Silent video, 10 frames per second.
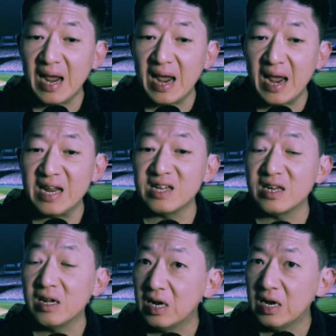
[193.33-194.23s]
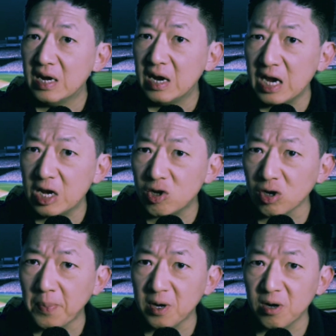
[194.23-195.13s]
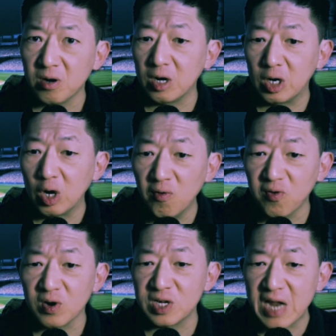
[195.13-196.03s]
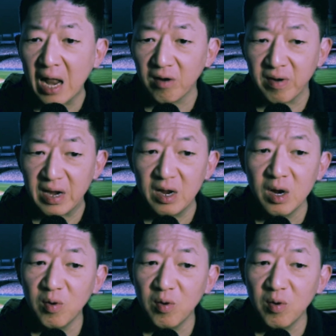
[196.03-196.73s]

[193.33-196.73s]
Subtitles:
in his interpreter gopher salary